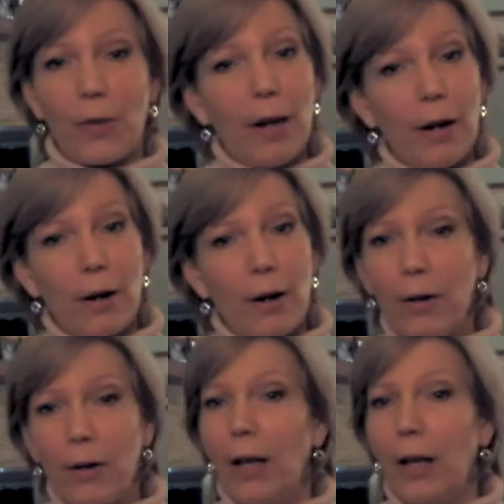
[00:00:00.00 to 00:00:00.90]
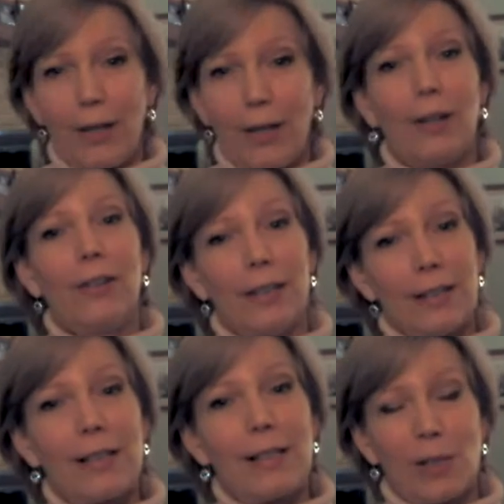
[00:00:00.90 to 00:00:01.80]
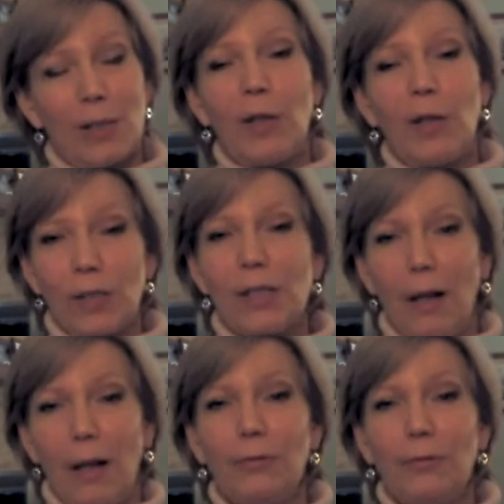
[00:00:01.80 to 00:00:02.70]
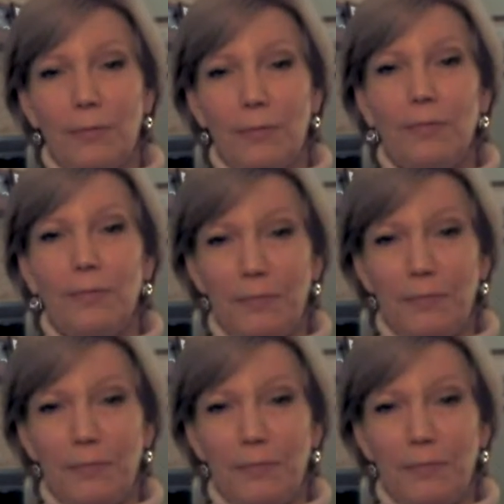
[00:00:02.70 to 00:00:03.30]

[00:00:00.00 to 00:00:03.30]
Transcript: hair, you know, it's it speaks for itself. And,